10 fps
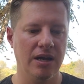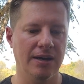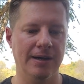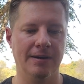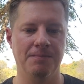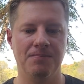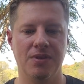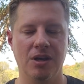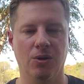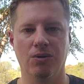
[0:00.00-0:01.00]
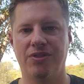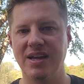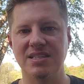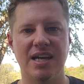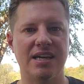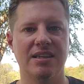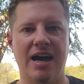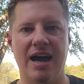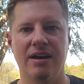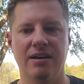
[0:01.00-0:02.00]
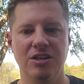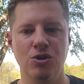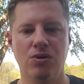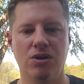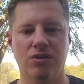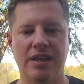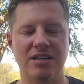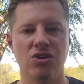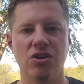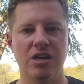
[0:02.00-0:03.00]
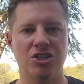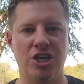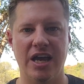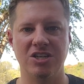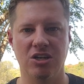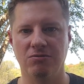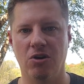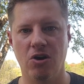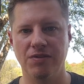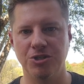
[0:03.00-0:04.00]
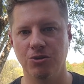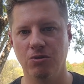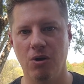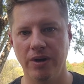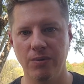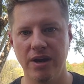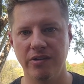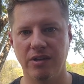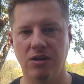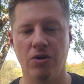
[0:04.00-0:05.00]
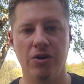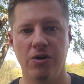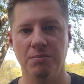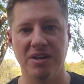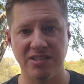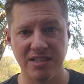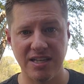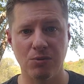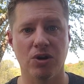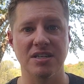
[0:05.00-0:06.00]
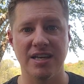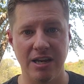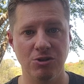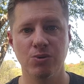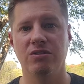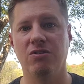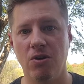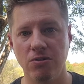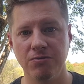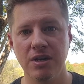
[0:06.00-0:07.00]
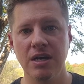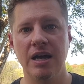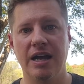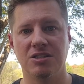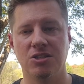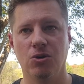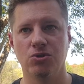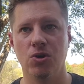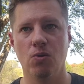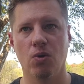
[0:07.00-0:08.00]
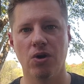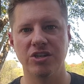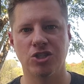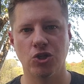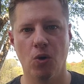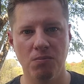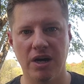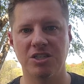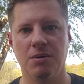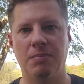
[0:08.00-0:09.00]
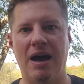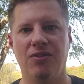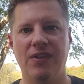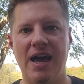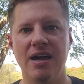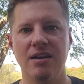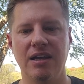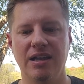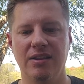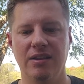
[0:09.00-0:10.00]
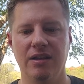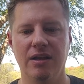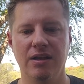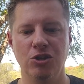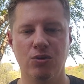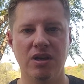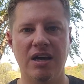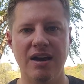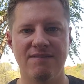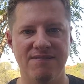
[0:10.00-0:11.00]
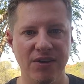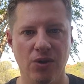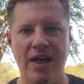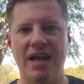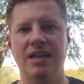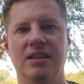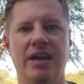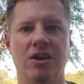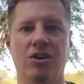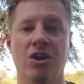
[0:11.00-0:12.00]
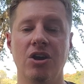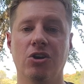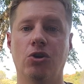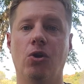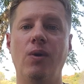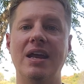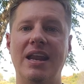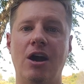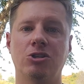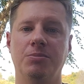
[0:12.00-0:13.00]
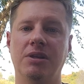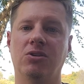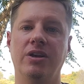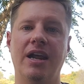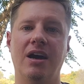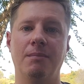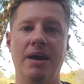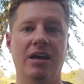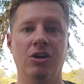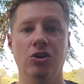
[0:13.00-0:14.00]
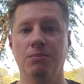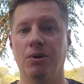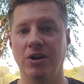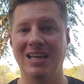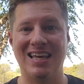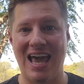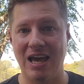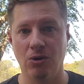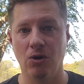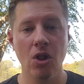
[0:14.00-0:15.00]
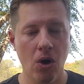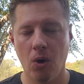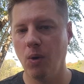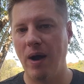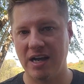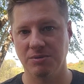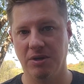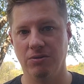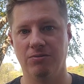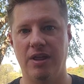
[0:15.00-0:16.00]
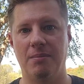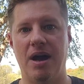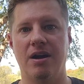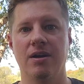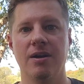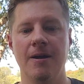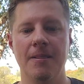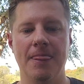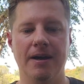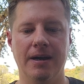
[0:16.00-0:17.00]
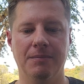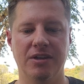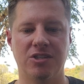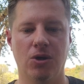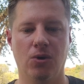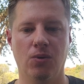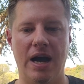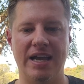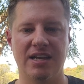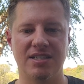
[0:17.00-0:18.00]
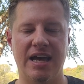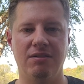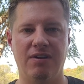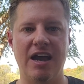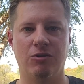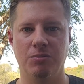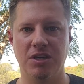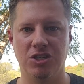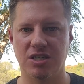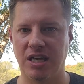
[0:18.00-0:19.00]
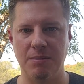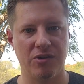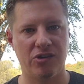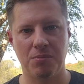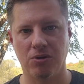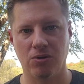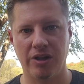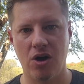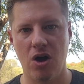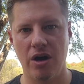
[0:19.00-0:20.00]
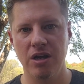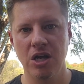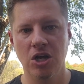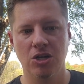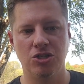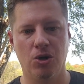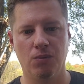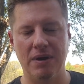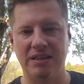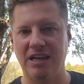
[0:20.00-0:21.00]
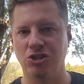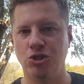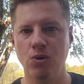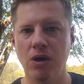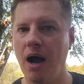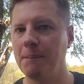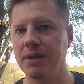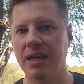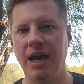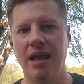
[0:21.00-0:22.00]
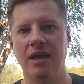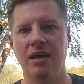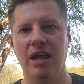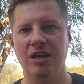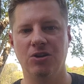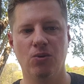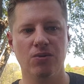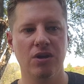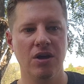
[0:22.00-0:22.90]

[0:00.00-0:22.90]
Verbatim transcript: Um, you know, things like that. You that's all going to change and evolve as you grow, anyways. And the longer you're in business, that will continue to evolve. And so don't worry so much about that. You can kind of fill that later. Your goal right now should be learning how to make a good burning candle or wax melt for that matter. Um, and so I guess that advice would be just to keep it simple early on. Don't make things too complicated and don't